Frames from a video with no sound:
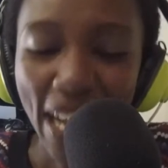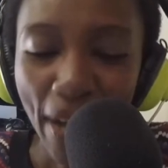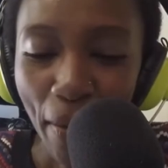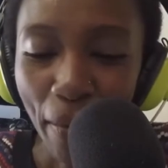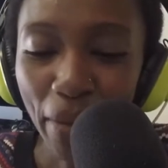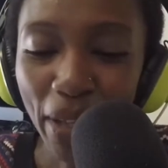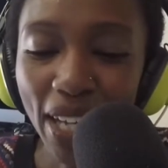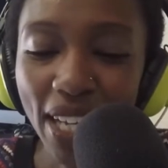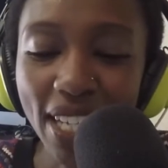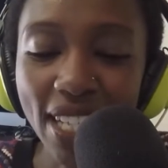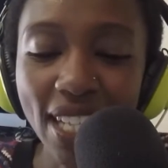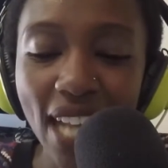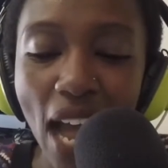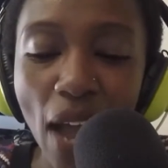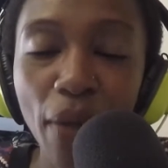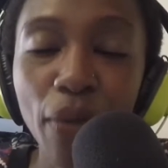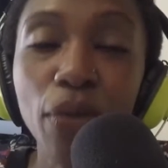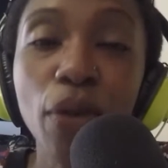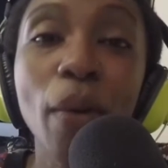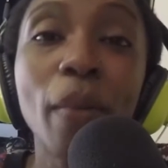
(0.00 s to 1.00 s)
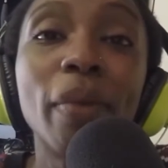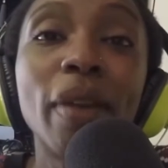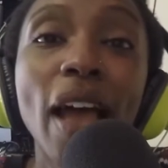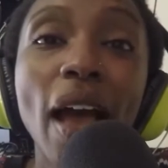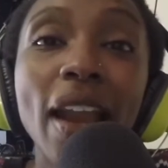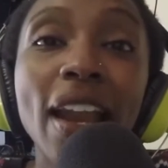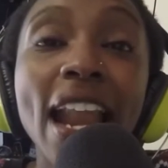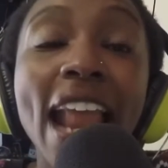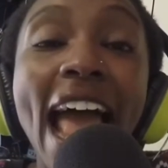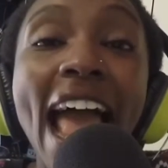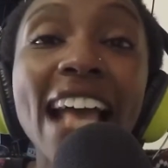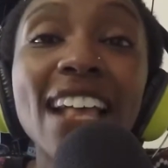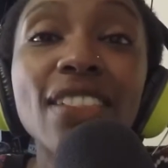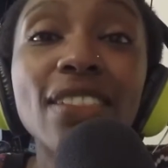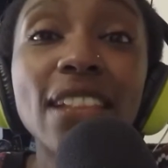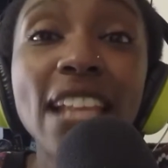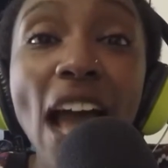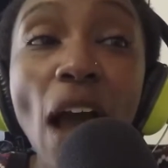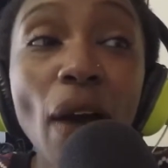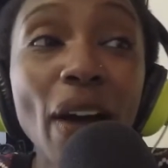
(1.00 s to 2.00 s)
because from
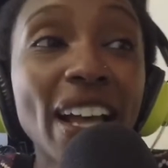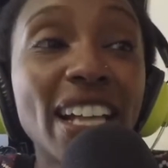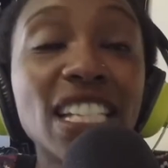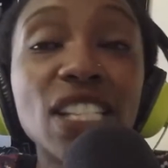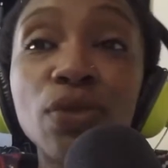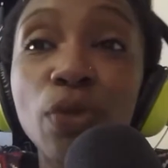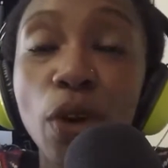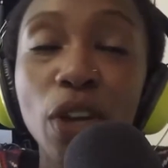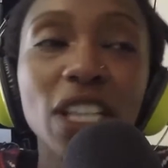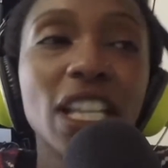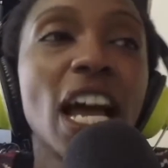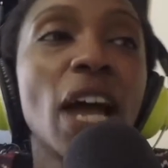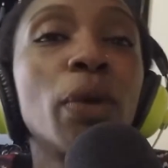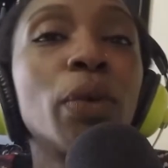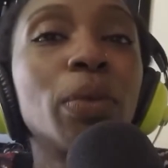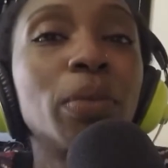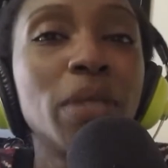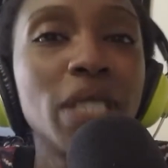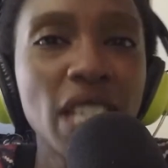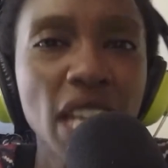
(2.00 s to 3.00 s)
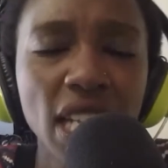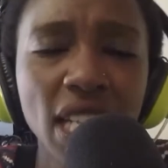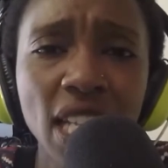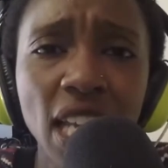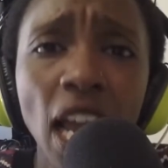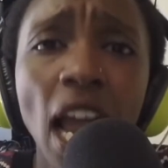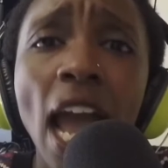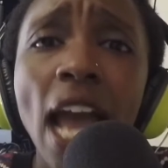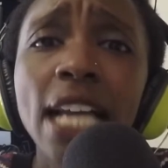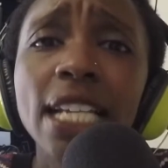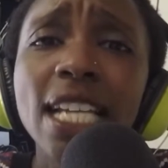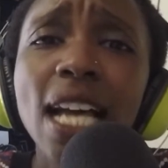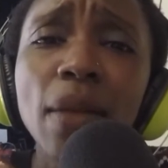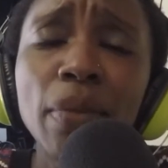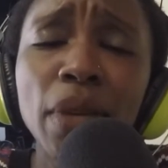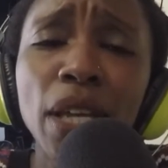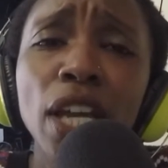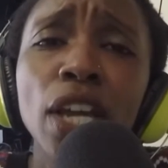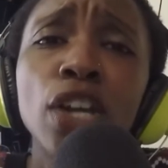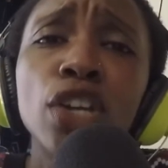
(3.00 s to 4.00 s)
now henceforth I will be tasting. Tell
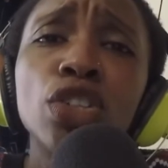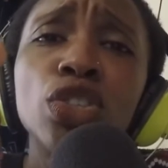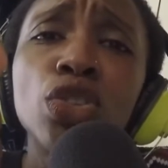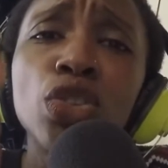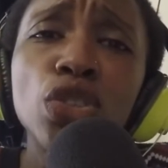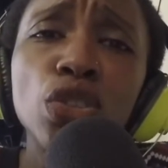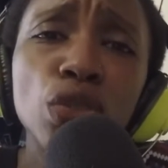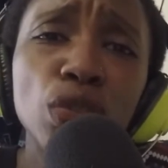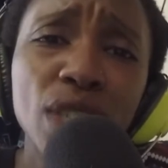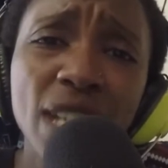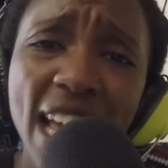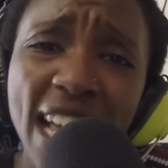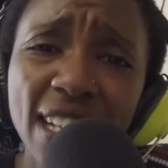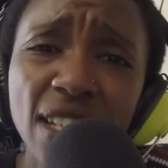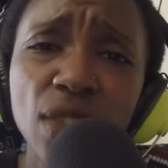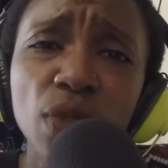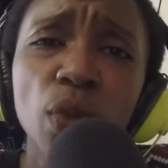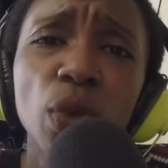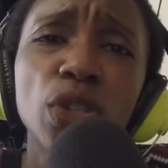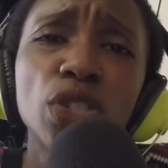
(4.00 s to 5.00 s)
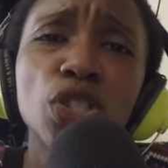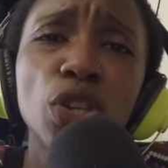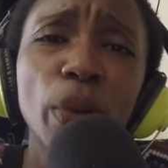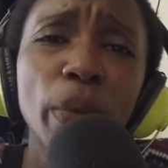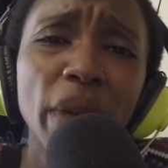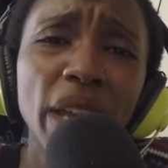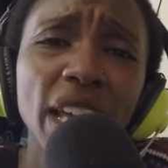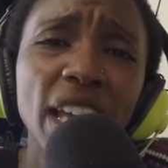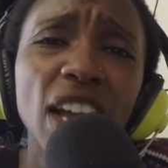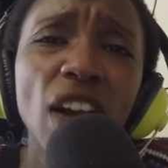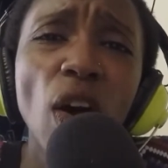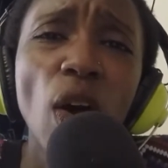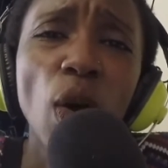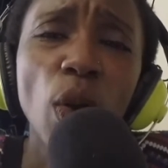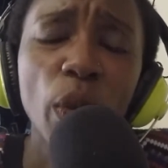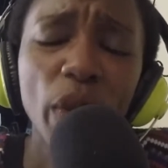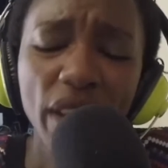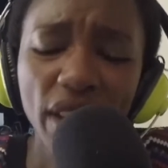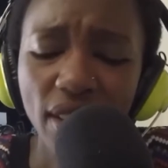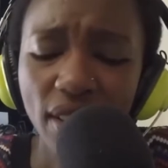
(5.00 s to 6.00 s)
me, do you taste what you're making
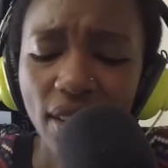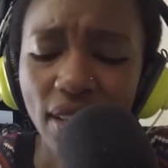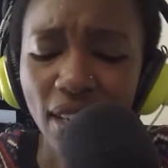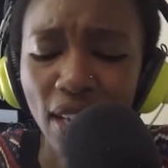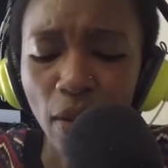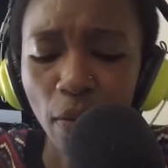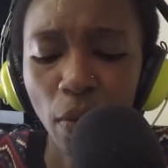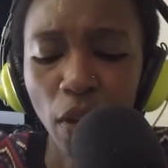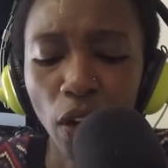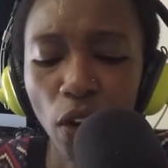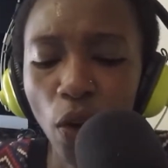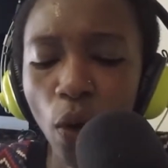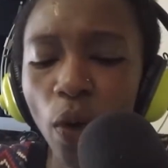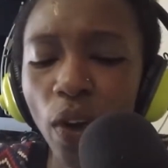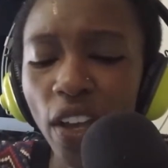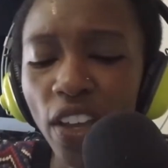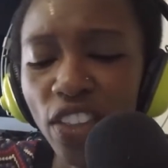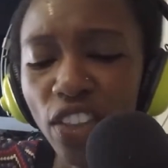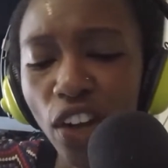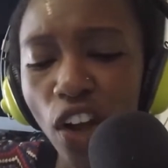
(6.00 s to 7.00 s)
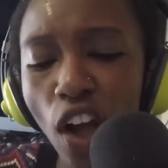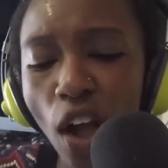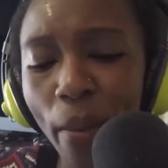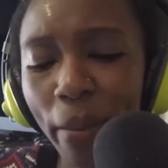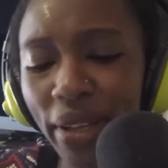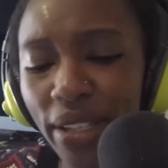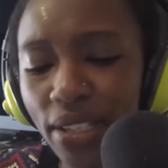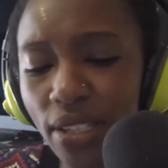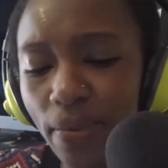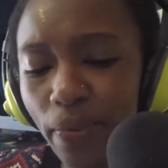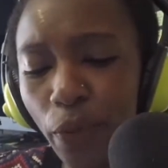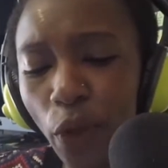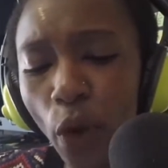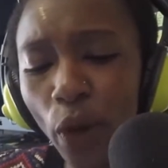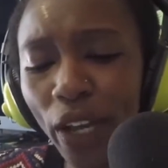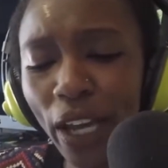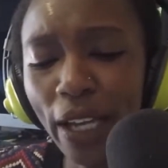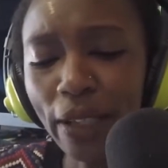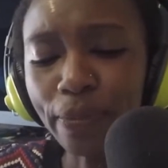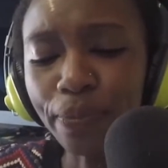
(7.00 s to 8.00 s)
always? Let me know in the comments.
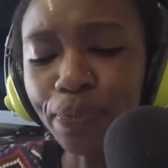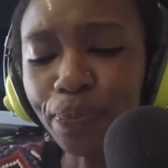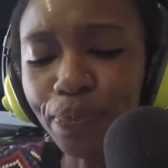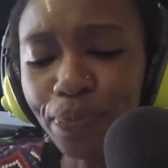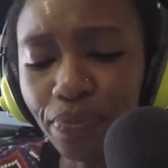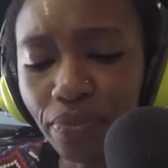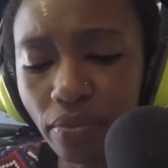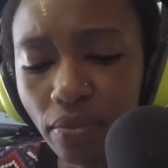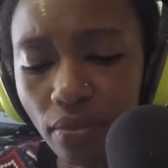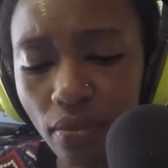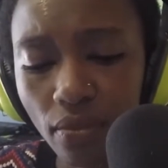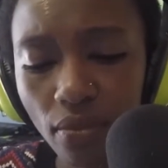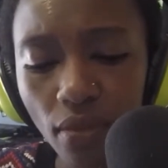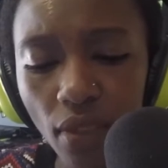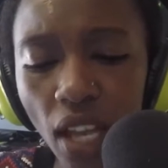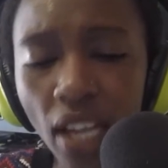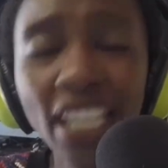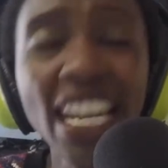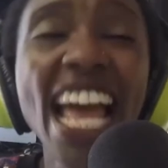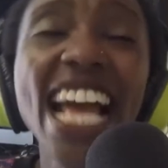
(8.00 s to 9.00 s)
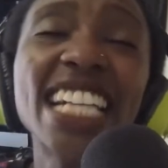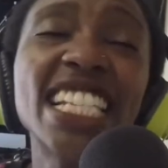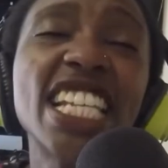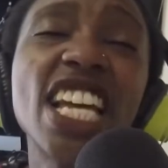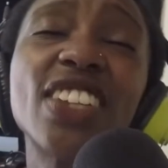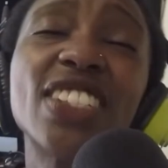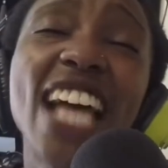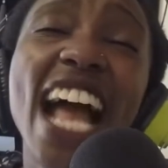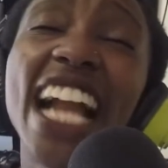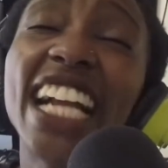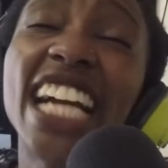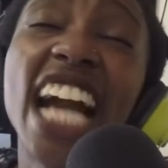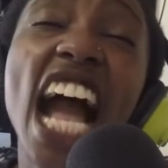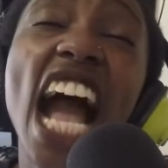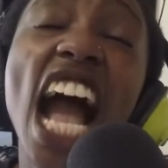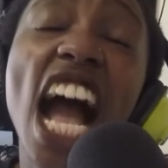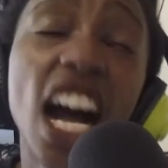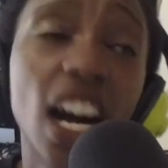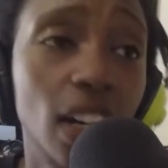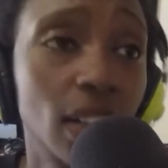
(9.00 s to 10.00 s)
Okay. Next news,
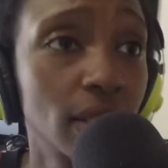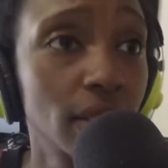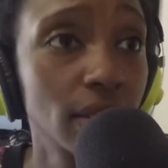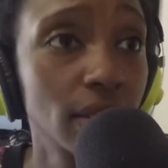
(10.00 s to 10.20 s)
Adka.